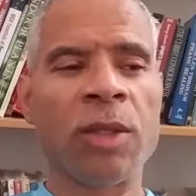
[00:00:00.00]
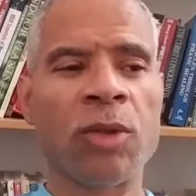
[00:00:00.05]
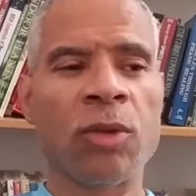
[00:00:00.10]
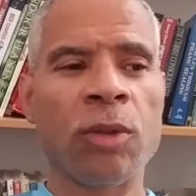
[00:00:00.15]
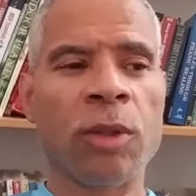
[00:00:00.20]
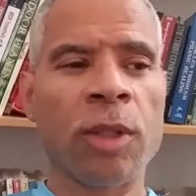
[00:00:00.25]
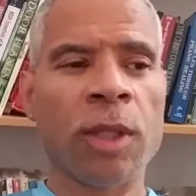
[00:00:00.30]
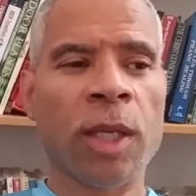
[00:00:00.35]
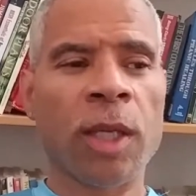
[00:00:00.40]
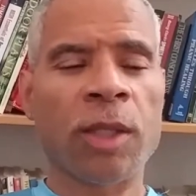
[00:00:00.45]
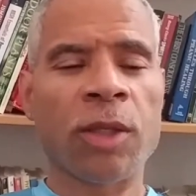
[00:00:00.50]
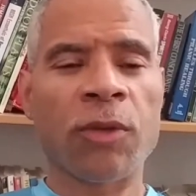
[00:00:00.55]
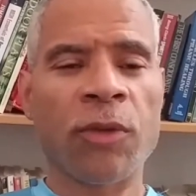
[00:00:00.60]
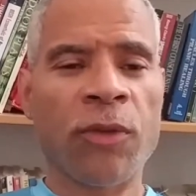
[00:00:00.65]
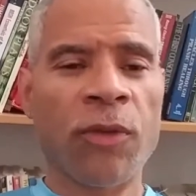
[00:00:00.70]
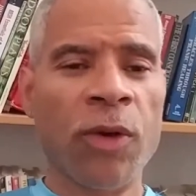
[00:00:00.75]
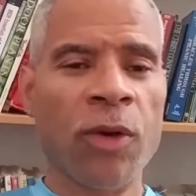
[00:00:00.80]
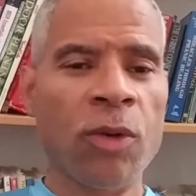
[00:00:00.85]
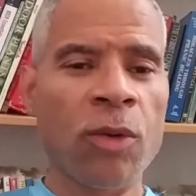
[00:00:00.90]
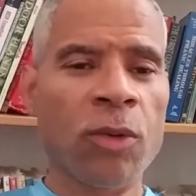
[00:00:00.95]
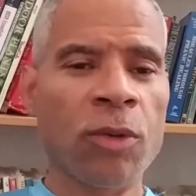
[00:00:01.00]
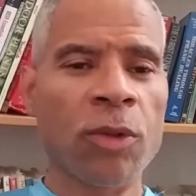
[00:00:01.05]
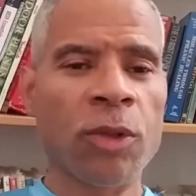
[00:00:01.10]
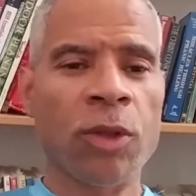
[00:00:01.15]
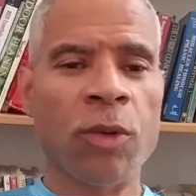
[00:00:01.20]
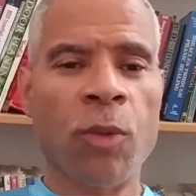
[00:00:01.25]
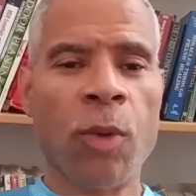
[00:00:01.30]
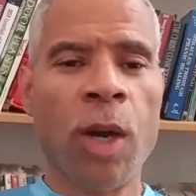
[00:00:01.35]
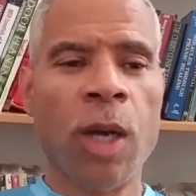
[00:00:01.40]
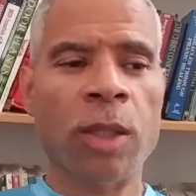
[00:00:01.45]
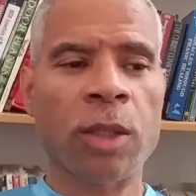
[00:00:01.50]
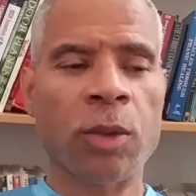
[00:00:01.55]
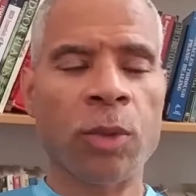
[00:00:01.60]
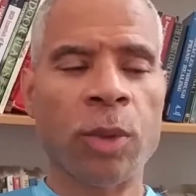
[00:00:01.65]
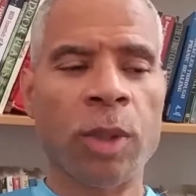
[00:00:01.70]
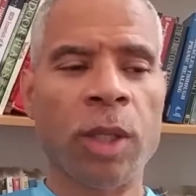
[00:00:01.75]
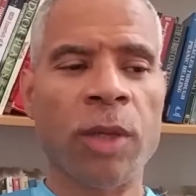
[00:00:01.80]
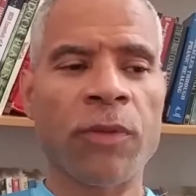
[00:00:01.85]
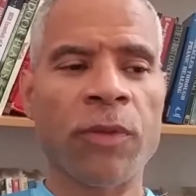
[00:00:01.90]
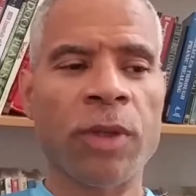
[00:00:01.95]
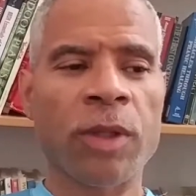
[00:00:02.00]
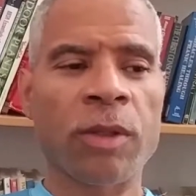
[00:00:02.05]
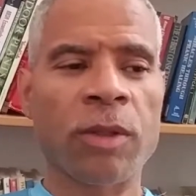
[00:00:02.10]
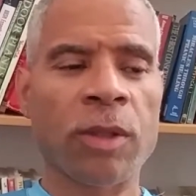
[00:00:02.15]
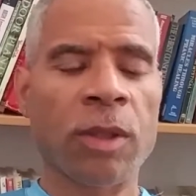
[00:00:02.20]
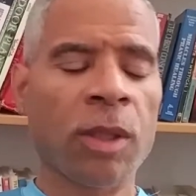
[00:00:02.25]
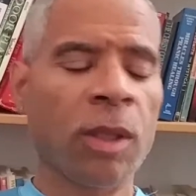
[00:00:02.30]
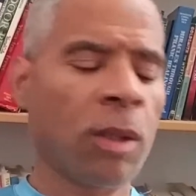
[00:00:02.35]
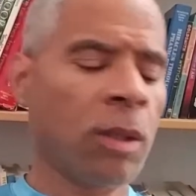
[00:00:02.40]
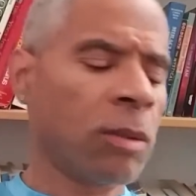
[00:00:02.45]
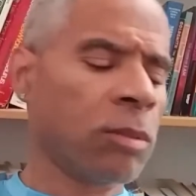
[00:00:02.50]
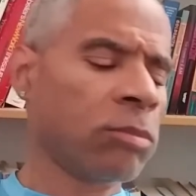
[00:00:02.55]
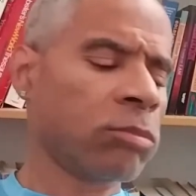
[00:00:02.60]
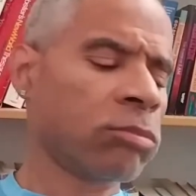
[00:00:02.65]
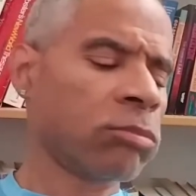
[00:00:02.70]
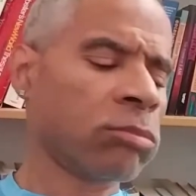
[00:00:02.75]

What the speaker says: you look at your phone or your watch or whatever, and you say, oh,